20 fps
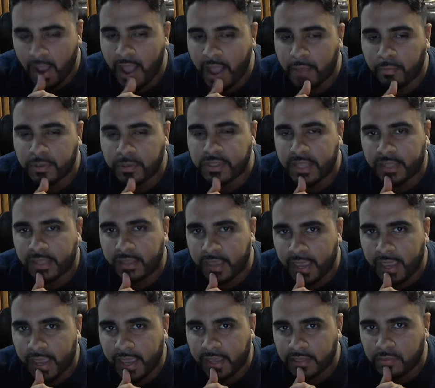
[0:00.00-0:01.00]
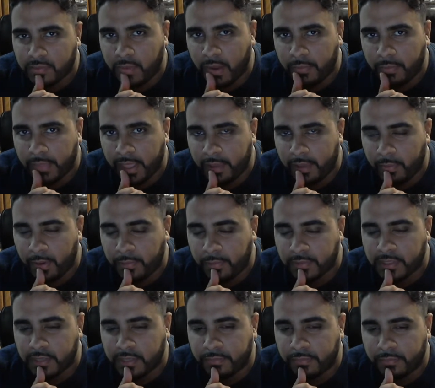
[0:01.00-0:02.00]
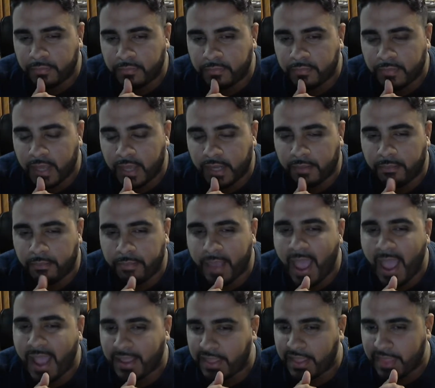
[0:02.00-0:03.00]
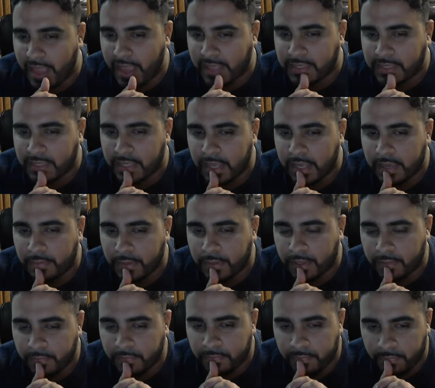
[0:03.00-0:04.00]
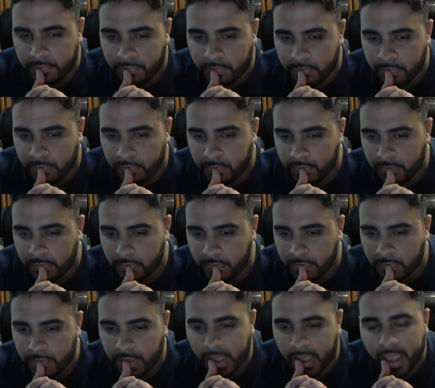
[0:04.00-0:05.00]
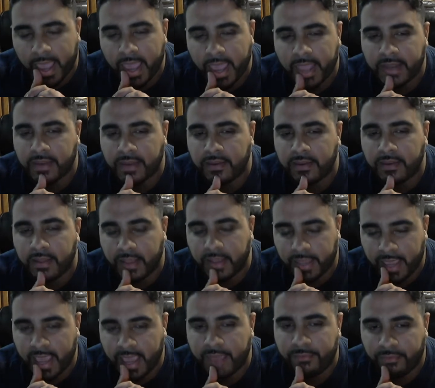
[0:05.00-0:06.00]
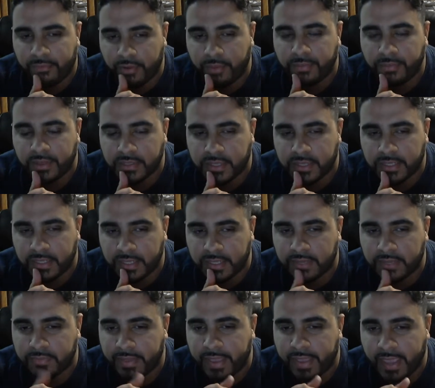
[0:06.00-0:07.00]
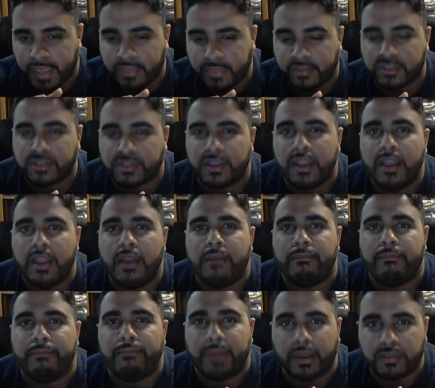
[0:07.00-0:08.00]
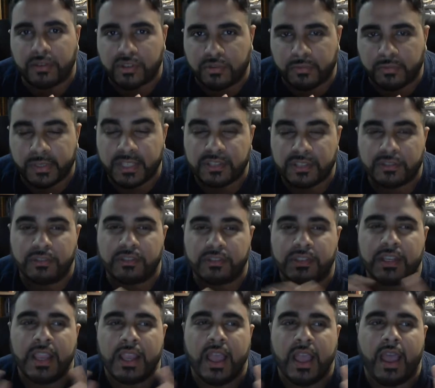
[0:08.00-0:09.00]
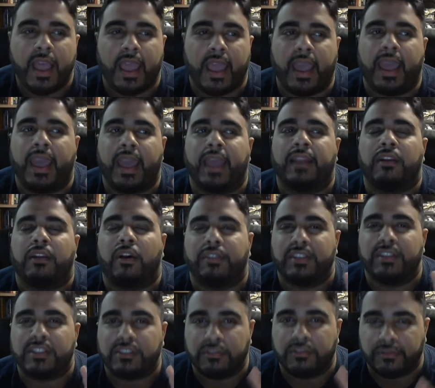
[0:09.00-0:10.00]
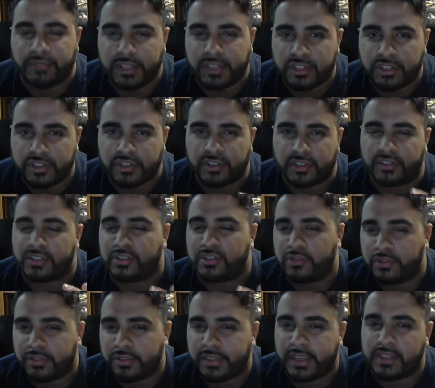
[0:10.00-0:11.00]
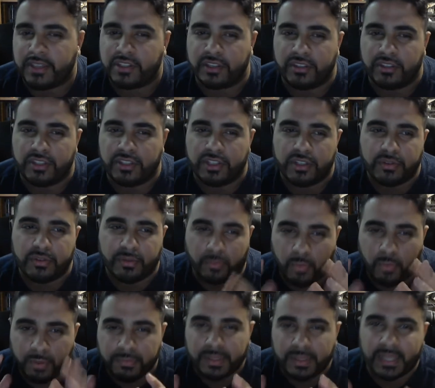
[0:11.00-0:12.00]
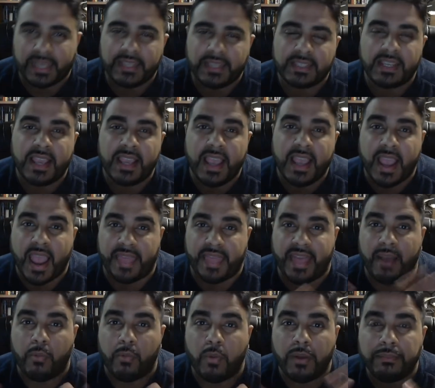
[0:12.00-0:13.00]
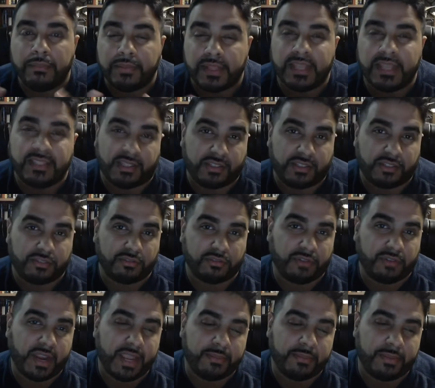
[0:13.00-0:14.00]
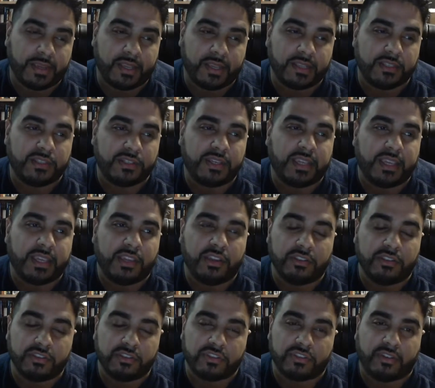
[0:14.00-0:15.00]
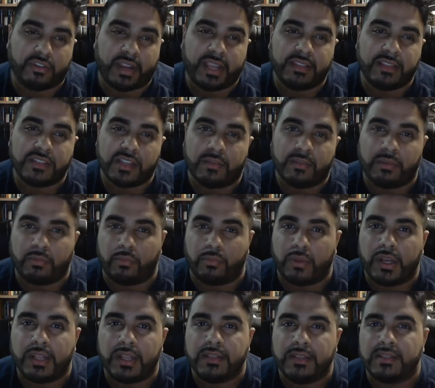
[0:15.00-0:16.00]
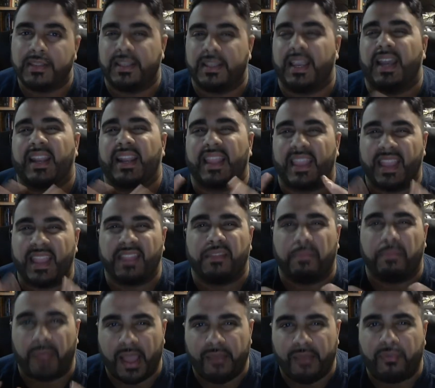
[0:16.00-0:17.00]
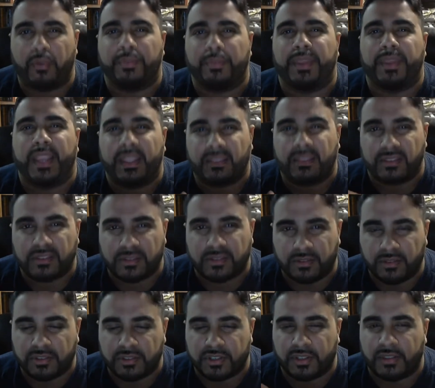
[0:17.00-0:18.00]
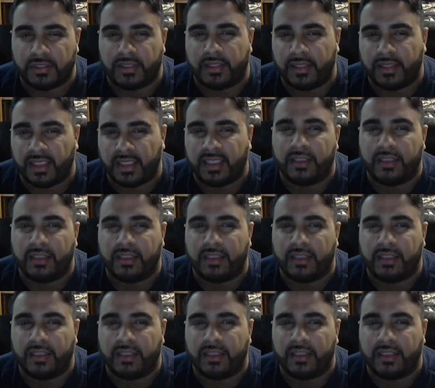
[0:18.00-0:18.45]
was that the case? Why would someone kind of back that statement? And it came from this idea that, hey, there's bells and whistles and all these new features, all these cool things you can do in one place. And that one place is great because you can train someone once and they kind of get the platform, they get the solution, and they